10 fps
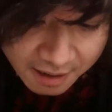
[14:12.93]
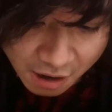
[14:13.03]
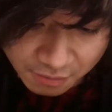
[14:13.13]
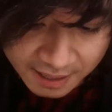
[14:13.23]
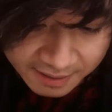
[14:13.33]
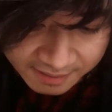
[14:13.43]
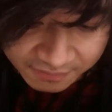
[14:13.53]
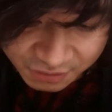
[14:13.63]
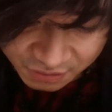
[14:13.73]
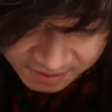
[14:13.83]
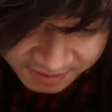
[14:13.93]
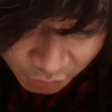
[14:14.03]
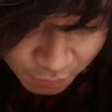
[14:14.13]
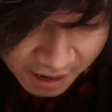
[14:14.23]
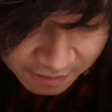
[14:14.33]
Okay enough to just sit
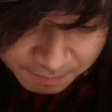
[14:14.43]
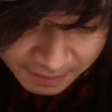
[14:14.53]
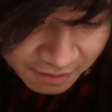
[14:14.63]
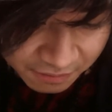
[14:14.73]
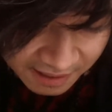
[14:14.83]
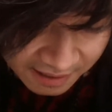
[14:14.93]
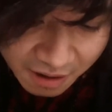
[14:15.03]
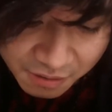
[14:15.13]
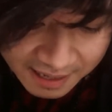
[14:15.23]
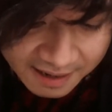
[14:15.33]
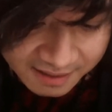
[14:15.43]
around being okay. Okay